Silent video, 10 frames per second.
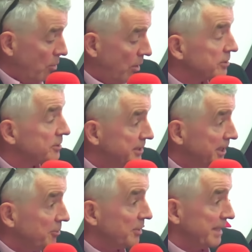what
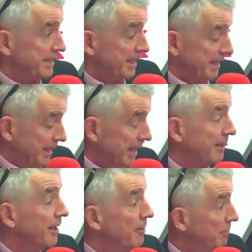seat were they sitting
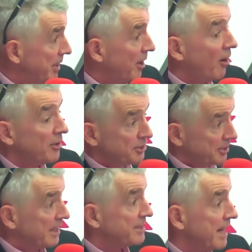in, because
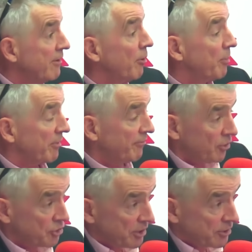they tear up or
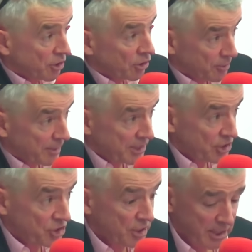flush their
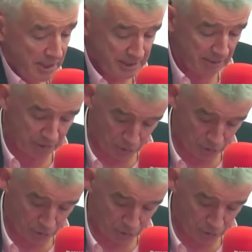documentation yeah. down